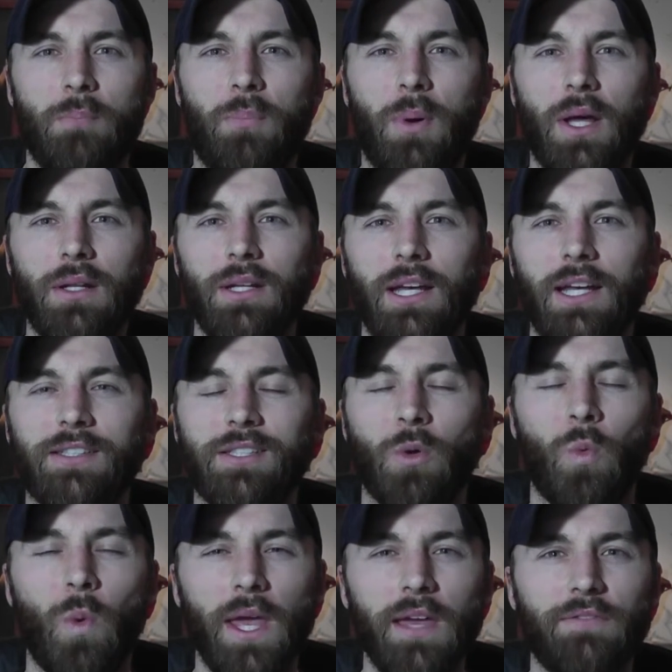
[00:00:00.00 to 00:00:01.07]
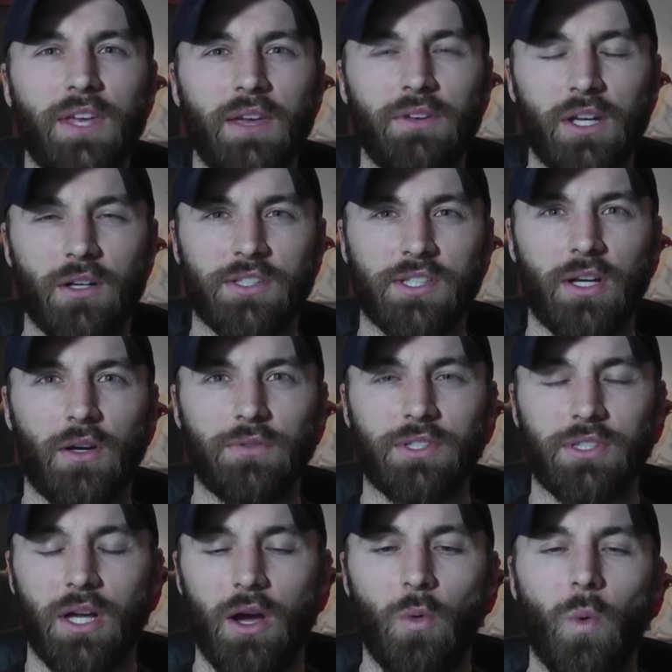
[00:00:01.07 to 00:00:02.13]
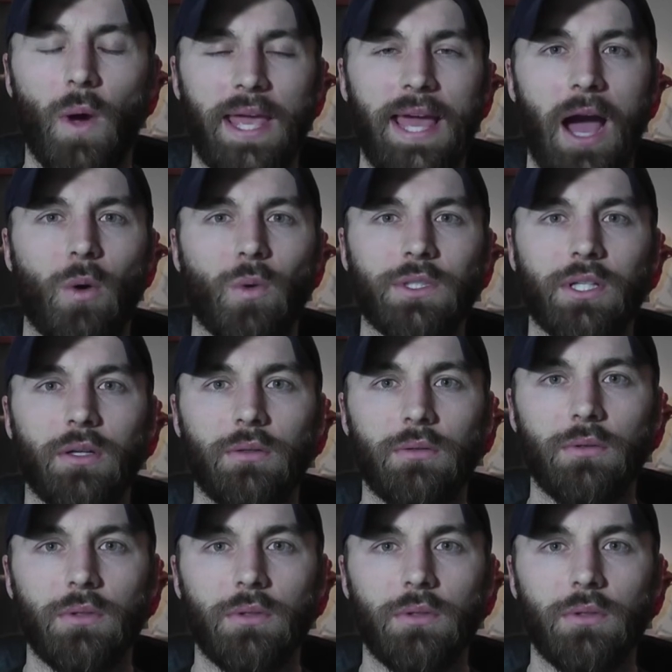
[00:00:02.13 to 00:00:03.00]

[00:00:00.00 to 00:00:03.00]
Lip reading: but it's a way of giving ourselves a way out.